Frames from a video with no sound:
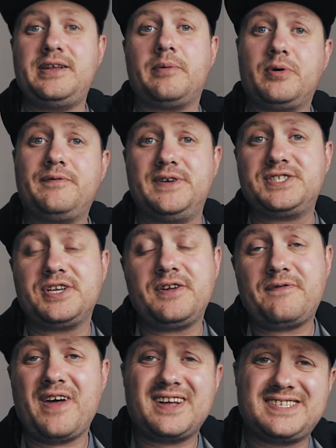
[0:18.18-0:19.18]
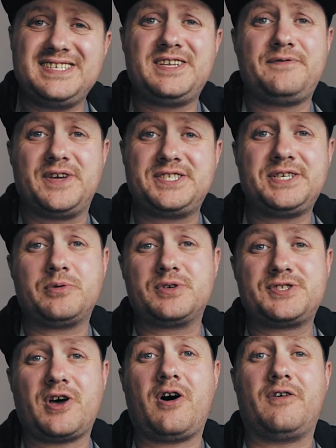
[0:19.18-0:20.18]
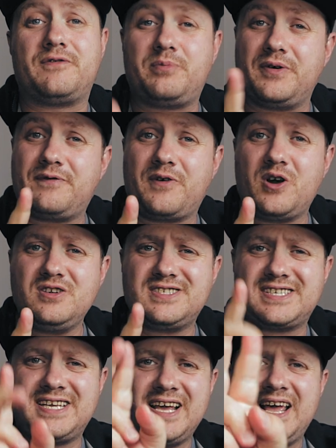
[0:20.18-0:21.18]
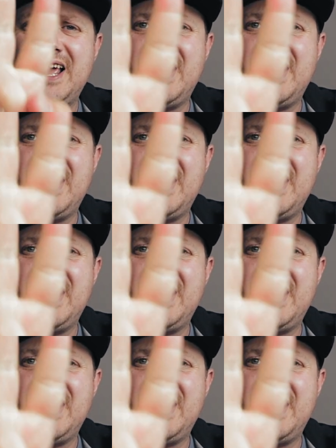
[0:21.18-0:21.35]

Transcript: double vision effect in DaVinci Resolve. But first,